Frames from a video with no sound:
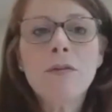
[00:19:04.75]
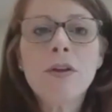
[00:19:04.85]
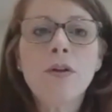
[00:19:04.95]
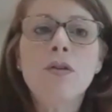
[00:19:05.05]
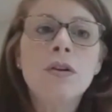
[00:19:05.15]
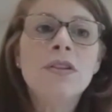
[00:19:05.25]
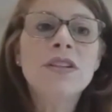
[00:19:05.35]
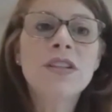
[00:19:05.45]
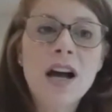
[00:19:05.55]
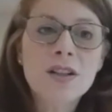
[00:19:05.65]
They'll go to the
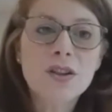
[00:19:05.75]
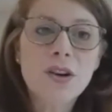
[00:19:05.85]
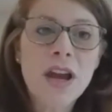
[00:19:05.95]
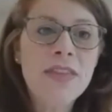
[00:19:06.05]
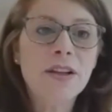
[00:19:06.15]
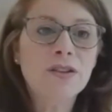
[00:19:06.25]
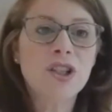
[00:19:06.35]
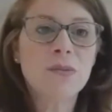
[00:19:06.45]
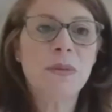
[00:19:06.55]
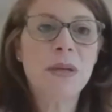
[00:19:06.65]
doctor and they'll
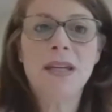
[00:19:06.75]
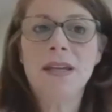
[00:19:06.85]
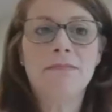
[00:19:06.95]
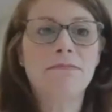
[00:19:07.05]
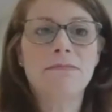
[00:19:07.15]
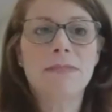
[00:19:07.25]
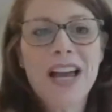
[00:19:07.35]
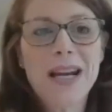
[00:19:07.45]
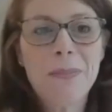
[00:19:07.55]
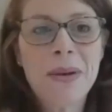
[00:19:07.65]
just be
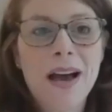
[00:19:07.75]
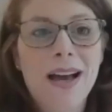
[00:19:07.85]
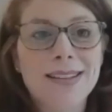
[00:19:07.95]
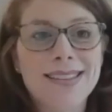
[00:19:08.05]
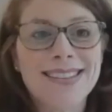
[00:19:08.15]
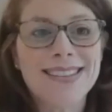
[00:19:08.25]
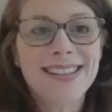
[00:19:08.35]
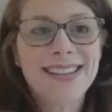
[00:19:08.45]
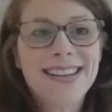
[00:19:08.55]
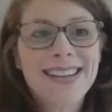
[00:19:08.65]
tied up in knots.
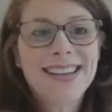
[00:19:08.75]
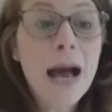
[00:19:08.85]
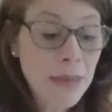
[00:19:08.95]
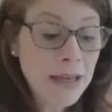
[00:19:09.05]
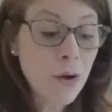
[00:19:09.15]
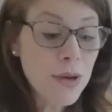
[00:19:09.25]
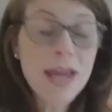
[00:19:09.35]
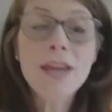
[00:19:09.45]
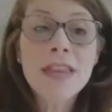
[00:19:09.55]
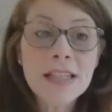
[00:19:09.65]
I'm like,
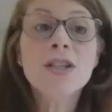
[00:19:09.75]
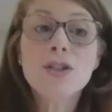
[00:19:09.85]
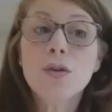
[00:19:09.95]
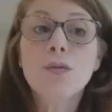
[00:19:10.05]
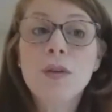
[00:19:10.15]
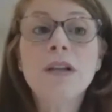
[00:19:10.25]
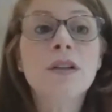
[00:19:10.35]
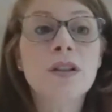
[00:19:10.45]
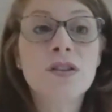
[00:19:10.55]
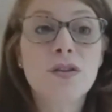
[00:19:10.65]
okay, this is your real
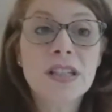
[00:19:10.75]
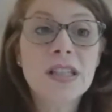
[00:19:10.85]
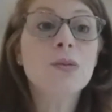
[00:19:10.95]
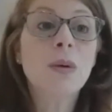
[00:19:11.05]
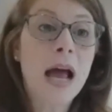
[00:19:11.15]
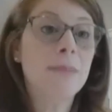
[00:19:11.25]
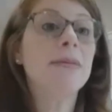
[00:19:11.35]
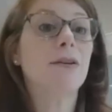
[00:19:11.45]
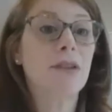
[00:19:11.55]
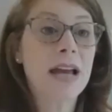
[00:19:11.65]
concern. This is what I'm
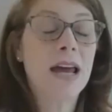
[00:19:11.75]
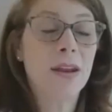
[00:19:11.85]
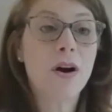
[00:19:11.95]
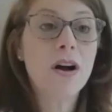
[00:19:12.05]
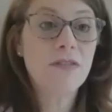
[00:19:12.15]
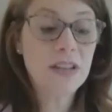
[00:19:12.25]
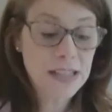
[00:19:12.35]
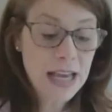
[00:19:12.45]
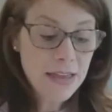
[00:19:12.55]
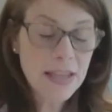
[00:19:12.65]
hearing out of the office.
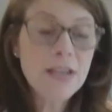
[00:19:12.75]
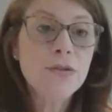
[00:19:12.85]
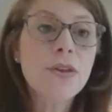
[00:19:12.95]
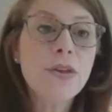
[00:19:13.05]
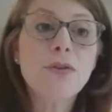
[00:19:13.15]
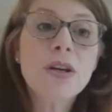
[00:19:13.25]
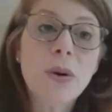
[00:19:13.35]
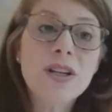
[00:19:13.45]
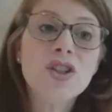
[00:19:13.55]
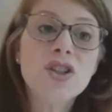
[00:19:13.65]
These are the 3
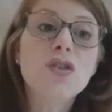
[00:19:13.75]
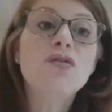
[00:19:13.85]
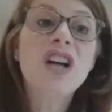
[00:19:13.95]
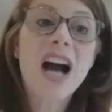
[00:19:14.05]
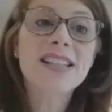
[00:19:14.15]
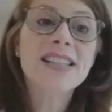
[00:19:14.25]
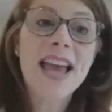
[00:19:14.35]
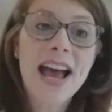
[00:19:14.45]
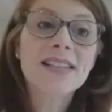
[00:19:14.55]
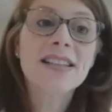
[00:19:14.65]
questions you've got
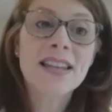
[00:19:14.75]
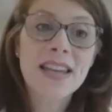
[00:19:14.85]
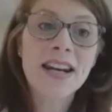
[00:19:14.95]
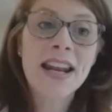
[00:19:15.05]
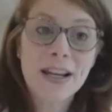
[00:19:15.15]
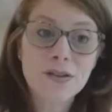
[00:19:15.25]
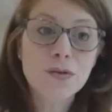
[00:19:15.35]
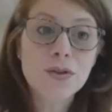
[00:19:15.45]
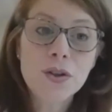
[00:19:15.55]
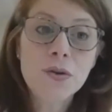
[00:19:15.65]
to ask and get an
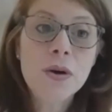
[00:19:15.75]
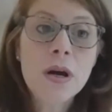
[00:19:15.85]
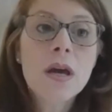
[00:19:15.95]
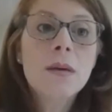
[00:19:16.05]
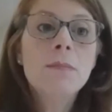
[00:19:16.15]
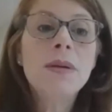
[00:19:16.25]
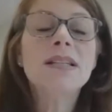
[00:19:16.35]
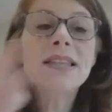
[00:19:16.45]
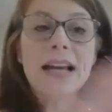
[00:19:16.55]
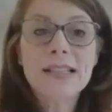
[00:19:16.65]
answer to,
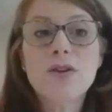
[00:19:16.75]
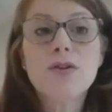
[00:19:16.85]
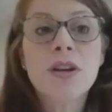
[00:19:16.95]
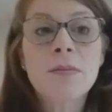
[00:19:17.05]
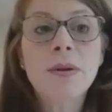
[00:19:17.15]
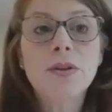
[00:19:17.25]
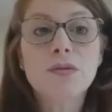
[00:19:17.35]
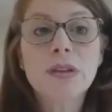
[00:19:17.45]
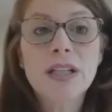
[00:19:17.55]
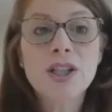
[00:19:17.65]
because that's how you're going to build a
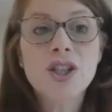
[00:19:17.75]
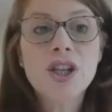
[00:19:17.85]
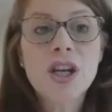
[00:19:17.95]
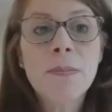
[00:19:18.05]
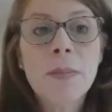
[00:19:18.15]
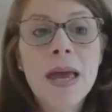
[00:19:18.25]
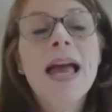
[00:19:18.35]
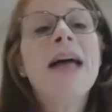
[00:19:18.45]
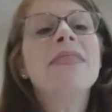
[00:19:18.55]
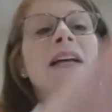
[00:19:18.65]
relationship.
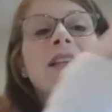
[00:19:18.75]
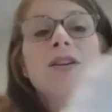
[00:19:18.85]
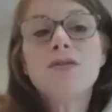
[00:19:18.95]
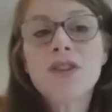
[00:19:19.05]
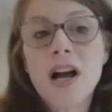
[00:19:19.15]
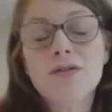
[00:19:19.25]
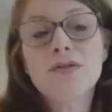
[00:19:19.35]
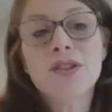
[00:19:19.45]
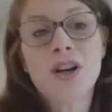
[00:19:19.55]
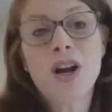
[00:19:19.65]
And that's how your doctor
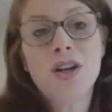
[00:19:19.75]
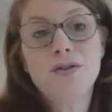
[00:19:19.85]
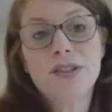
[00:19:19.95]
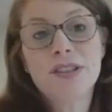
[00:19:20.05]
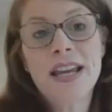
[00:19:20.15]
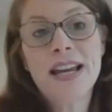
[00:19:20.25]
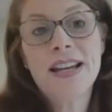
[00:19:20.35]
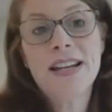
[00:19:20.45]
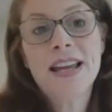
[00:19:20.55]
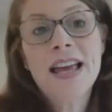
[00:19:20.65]
is going to
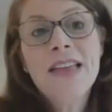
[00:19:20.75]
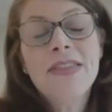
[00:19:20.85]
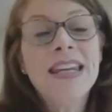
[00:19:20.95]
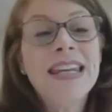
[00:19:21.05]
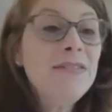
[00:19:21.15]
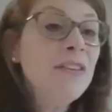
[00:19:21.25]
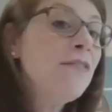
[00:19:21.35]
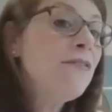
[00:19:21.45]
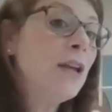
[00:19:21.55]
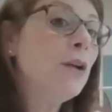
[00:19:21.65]
understand that even
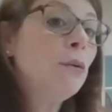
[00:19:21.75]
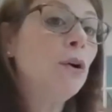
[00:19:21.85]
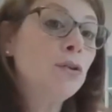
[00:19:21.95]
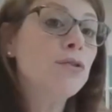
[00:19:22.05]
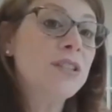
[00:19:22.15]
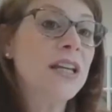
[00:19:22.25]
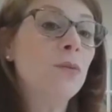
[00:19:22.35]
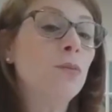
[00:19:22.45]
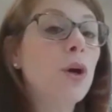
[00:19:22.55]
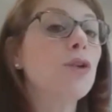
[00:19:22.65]
if they don't
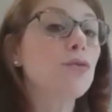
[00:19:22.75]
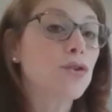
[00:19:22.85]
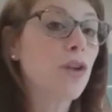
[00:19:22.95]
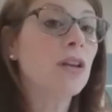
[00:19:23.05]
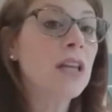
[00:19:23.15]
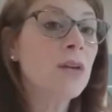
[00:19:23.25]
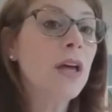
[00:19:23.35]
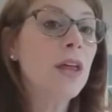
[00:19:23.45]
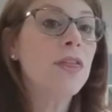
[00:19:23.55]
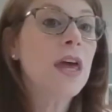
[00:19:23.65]
understand what you're struggling
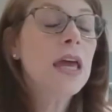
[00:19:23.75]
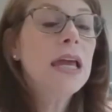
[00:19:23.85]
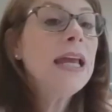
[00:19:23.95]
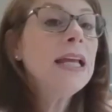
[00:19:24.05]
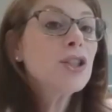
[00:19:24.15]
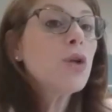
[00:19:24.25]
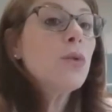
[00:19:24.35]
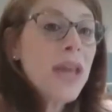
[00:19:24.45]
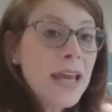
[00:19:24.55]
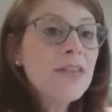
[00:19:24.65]
with, it's
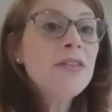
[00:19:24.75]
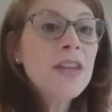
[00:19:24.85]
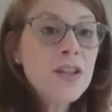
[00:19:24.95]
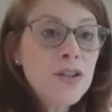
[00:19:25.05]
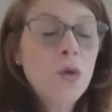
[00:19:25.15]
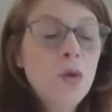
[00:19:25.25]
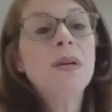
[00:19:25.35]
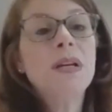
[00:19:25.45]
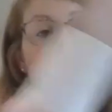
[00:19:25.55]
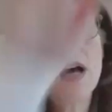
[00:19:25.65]
okay that they don't,
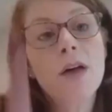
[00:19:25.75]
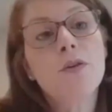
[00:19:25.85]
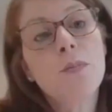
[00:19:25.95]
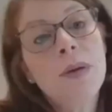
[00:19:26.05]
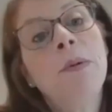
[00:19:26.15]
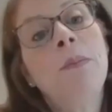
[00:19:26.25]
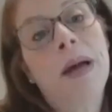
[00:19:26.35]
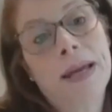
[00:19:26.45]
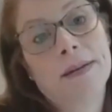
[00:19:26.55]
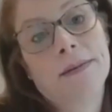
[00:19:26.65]
because other people
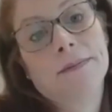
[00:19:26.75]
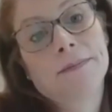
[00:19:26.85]
might.